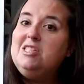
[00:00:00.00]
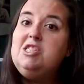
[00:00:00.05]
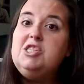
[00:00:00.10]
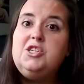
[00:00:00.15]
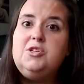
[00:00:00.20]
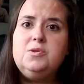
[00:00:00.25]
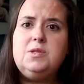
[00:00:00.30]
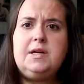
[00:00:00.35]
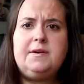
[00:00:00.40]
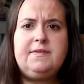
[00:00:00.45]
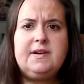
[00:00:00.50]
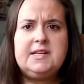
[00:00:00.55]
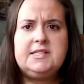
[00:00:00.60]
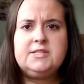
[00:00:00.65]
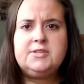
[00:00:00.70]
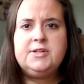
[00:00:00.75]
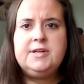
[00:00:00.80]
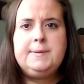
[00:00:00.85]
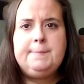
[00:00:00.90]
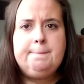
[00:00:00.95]
Do you love
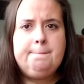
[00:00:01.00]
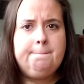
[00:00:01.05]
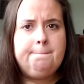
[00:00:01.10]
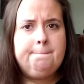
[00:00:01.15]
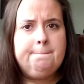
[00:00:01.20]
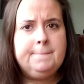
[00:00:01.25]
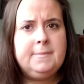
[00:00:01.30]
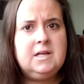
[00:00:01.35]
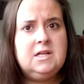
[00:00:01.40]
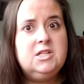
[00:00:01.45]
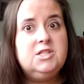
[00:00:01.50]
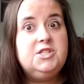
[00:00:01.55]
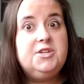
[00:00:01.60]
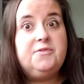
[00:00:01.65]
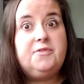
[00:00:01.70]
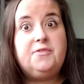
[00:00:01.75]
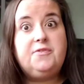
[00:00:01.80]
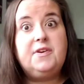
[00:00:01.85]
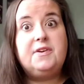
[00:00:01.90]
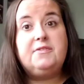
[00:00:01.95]
ice cream? Do
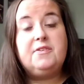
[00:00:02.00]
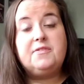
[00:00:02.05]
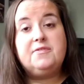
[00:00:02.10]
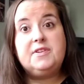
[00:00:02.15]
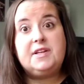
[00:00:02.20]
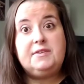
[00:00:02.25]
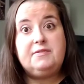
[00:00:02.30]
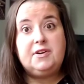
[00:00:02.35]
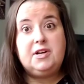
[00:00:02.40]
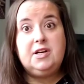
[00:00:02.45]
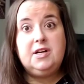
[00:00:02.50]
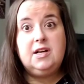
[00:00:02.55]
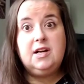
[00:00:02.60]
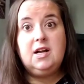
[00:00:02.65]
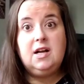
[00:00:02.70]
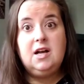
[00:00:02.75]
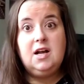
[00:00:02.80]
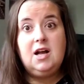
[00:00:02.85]
you have a favorite flavor?